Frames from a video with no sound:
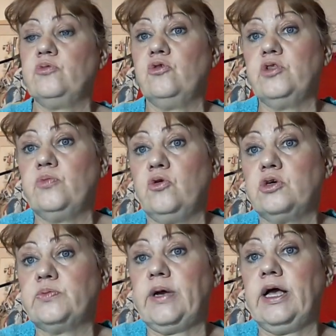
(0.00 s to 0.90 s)
brought the
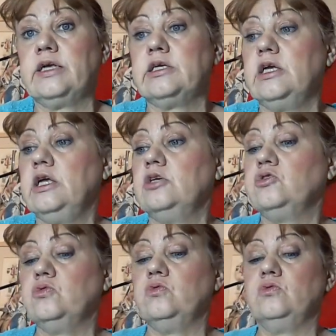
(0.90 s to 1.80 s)
box back,
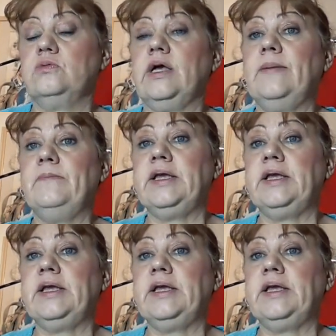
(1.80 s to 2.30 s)
so so it